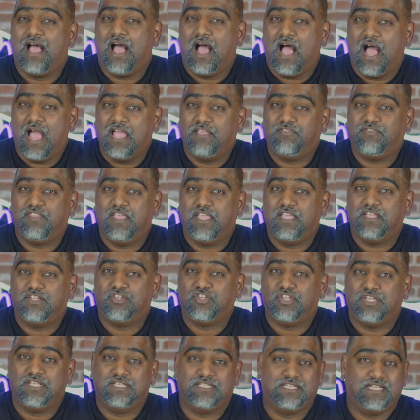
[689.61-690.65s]
I think
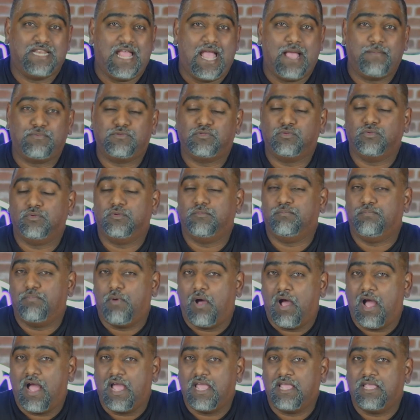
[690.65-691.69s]
she's an absolute
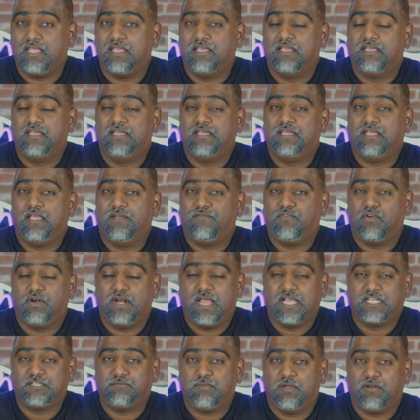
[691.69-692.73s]
buy if you're an
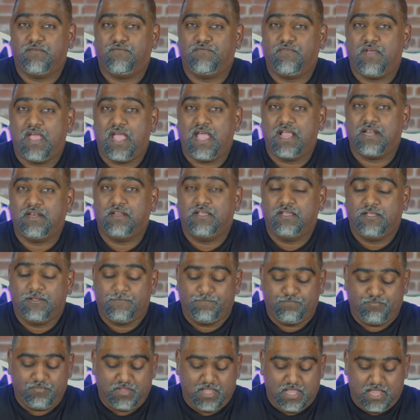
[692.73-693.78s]
X-Men fan,
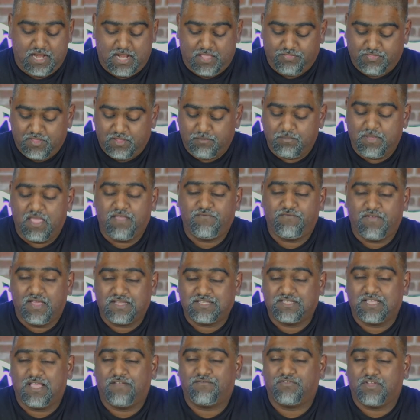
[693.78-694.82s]
and I think
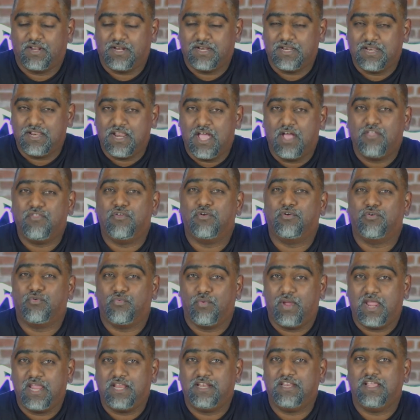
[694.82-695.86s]
MAFEX have another
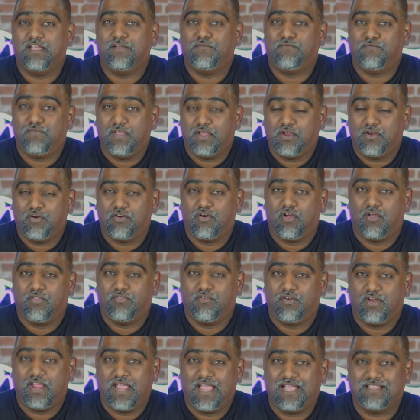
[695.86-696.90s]
great figure on
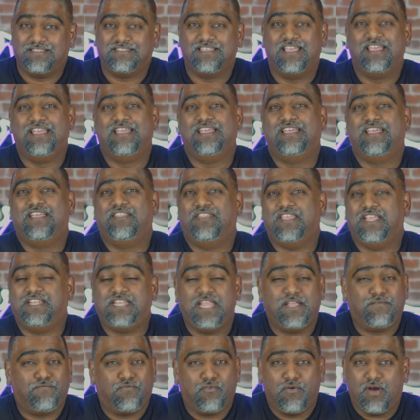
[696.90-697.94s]
their hands. They
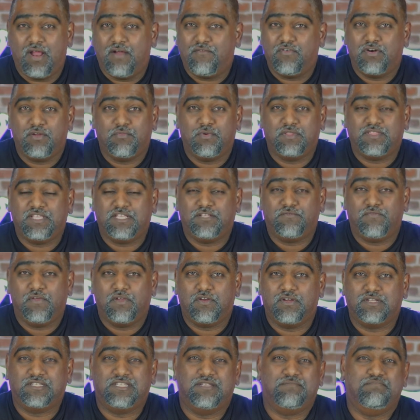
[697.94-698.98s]
take forever with these
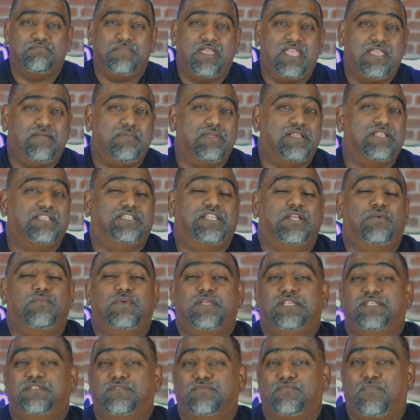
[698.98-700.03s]
figures, and maybe there's a
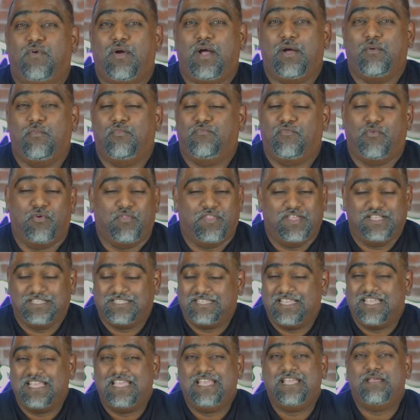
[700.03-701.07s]
reason for
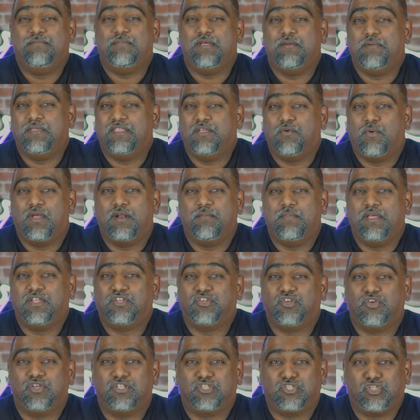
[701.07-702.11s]
this. Maybe they want to make
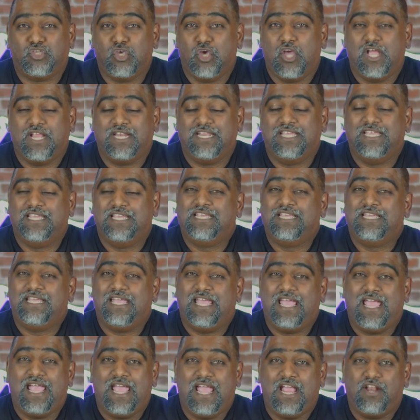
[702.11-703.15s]
sure it's good.
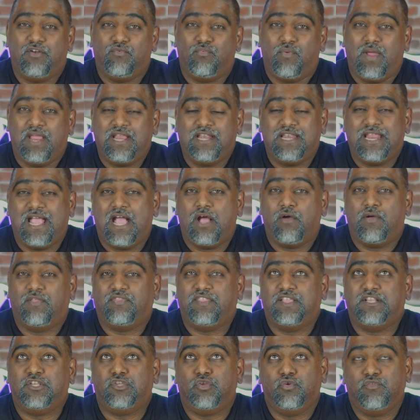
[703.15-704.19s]
And right now, I
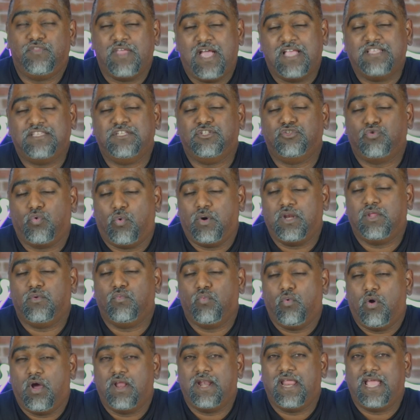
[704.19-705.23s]
think
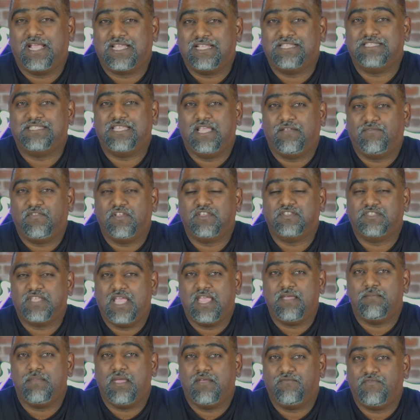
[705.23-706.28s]
2021, I can safely
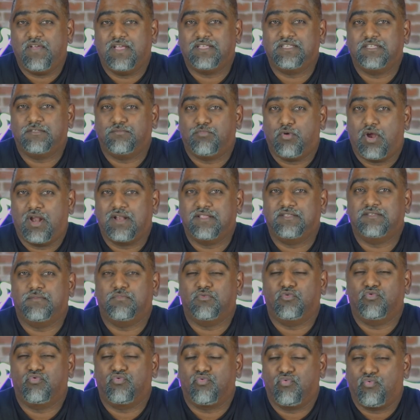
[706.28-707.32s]
say MAFEX has brought in some
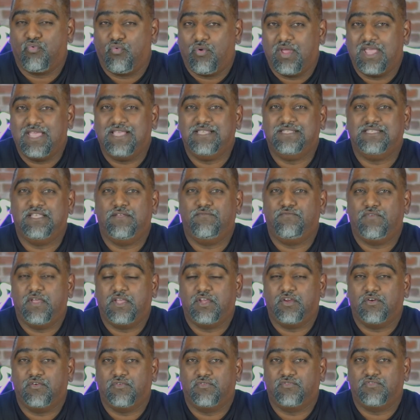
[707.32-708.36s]
crazy
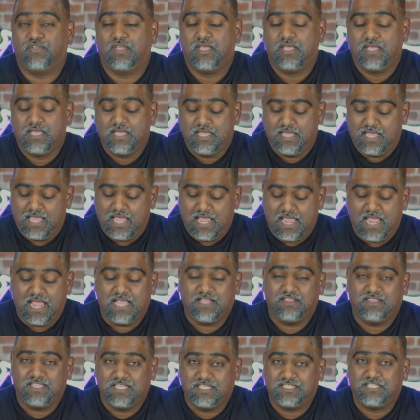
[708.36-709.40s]
figures,
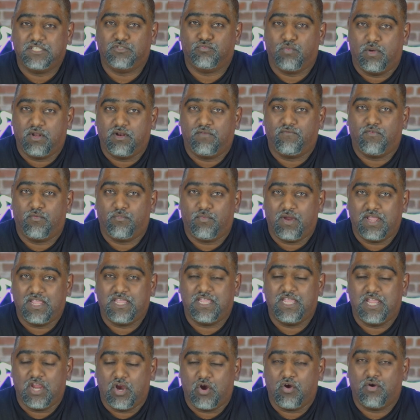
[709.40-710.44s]
and this is one of them right
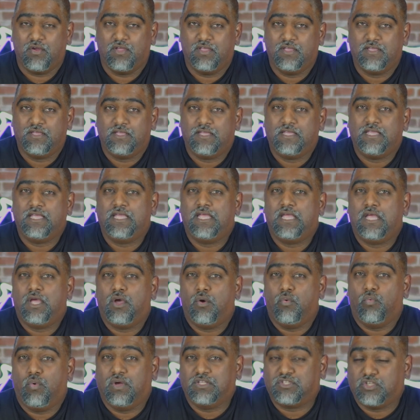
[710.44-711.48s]
here.
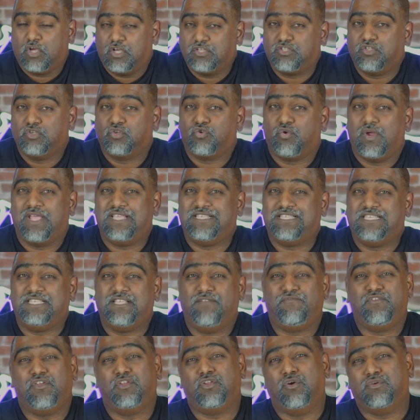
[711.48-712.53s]
What's also crazy is
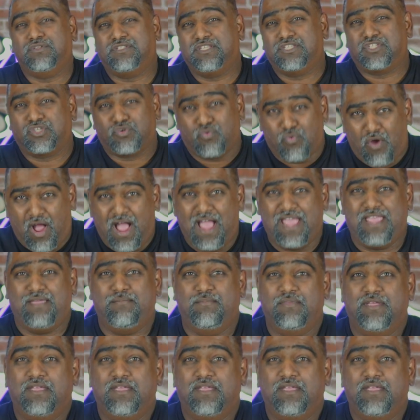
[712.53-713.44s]
if you don't subscribe.